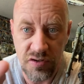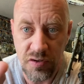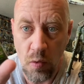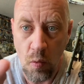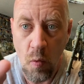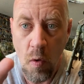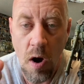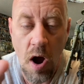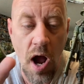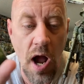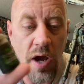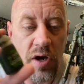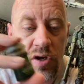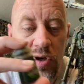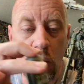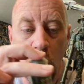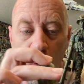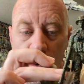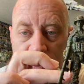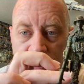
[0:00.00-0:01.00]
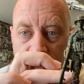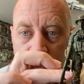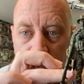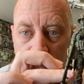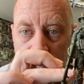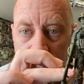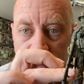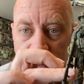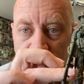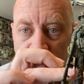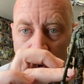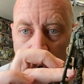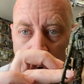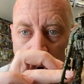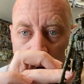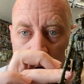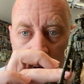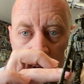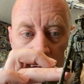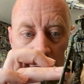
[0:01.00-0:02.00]
a wash, once you get
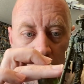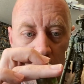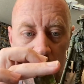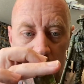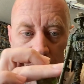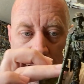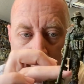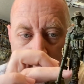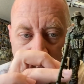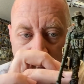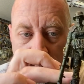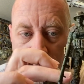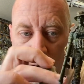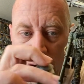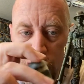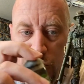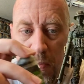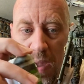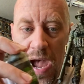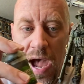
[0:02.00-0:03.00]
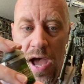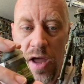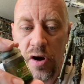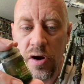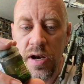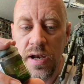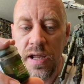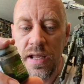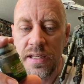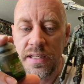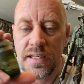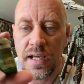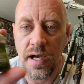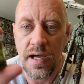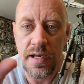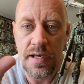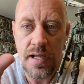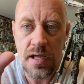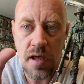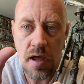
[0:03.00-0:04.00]
your camouflage pattern
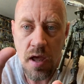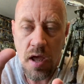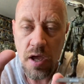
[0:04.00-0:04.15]
done,